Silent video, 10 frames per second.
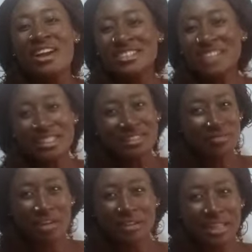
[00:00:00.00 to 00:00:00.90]
not the
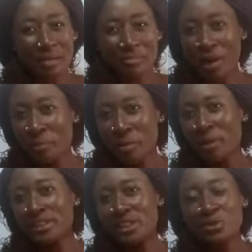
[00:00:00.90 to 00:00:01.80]
regular brown
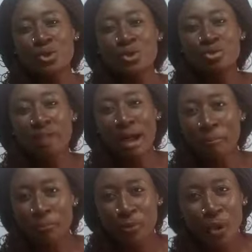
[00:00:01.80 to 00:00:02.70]
paper they used to wrap
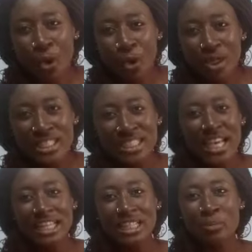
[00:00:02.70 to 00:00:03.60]
books
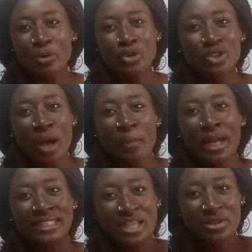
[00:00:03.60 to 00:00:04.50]
in the bookshop
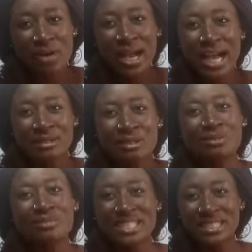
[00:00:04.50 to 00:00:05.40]
and then you
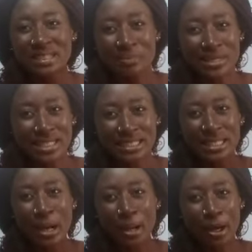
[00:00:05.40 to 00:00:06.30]
assume it's a pattern,
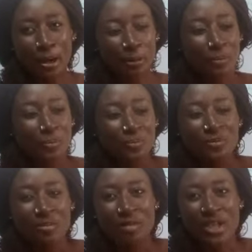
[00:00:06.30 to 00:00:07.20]

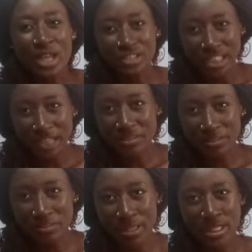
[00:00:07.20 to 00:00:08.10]
your
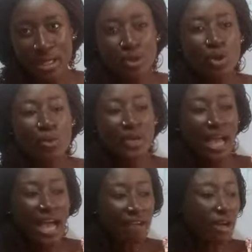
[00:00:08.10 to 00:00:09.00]
drafting pattern. So we
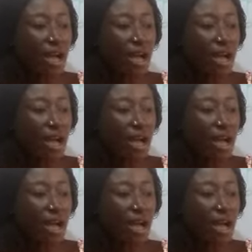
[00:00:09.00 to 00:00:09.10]
have